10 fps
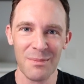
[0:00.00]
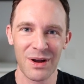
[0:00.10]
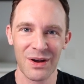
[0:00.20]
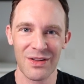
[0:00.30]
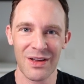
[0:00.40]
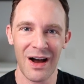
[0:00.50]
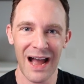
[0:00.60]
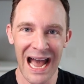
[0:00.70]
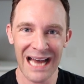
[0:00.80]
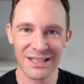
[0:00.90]
because
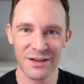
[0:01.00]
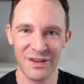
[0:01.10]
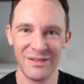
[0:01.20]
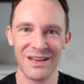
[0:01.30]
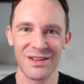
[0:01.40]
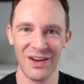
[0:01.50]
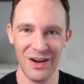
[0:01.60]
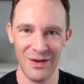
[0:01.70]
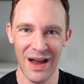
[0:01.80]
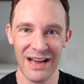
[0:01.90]
I had a few years
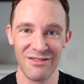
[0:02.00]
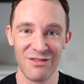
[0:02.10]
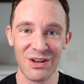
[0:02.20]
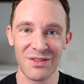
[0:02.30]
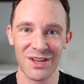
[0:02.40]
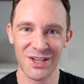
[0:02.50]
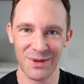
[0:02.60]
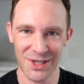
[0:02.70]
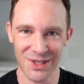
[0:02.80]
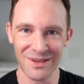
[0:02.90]
ago a real
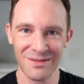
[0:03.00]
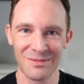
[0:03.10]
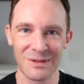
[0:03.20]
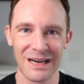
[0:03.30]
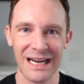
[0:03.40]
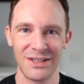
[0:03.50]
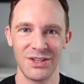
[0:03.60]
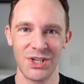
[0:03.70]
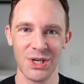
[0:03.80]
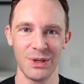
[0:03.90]
situation where I had
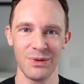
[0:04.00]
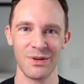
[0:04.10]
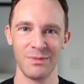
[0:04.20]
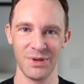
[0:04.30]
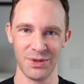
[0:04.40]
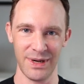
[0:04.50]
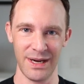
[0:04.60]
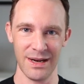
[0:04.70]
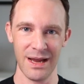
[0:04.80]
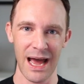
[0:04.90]
to choose
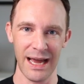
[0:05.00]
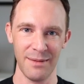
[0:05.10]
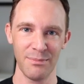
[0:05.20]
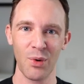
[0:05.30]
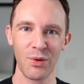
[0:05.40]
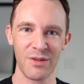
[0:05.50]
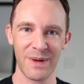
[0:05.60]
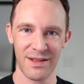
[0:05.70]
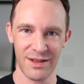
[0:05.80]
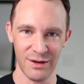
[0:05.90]
between a more
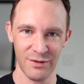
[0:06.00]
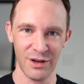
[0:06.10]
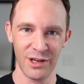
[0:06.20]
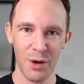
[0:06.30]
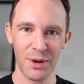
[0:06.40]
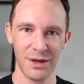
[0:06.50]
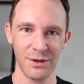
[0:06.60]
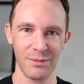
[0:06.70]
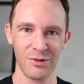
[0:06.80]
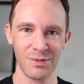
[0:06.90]
expensive, lower
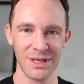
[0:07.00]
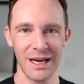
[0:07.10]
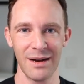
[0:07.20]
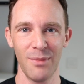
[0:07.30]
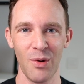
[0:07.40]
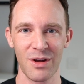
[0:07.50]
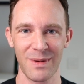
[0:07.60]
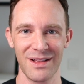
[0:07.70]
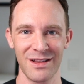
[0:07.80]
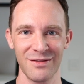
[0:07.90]
yielding property and a more
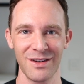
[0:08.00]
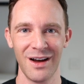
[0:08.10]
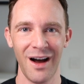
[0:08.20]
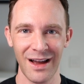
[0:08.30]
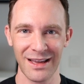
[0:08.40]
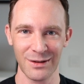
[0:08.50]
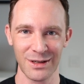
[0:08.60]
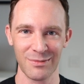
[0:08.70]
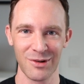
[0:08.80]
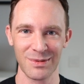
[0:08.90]
expensive, higher
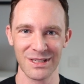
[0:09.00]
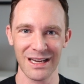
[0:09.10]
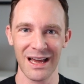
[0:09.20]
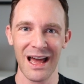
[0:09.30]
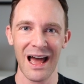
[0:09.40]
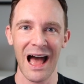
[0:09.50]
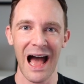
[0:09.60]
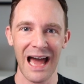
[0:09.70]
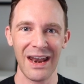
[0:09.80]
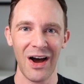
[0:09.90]
yielding property.
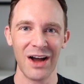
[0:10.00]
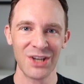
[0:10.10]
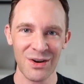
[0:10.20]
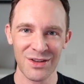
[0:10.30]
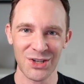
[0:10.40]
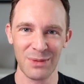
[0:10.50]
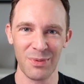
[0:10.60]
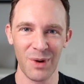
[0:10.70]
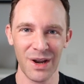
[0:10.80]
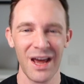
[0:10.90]
And I chose the
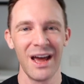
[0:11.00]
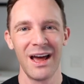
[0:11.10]
cheaper one